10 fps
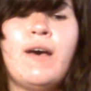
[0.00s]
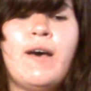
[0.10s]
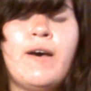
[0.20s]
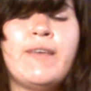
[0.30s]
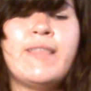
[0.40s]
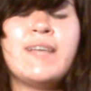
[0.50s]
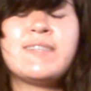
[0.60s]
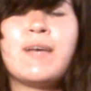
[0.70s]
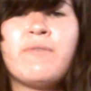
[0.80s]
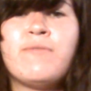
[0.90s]
and that's
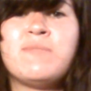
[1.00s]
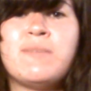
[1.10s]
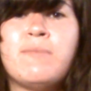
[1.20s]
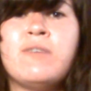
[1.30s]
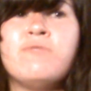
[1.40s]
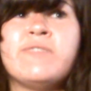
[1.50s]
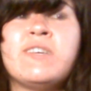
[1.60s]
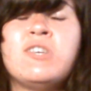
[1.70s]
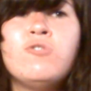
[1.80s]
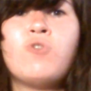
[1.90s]
coming from somebody who's a
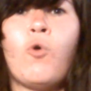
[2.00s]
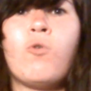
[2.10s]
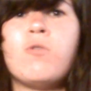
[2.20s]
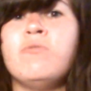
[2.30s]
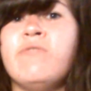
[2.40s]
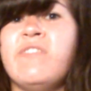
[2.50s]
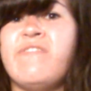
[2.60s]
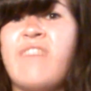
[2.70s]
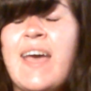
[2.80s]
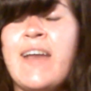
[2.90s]
huge horror movie
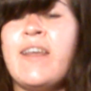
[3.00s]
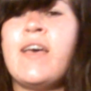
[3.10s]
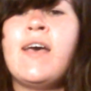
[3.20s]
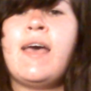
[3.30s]
fan.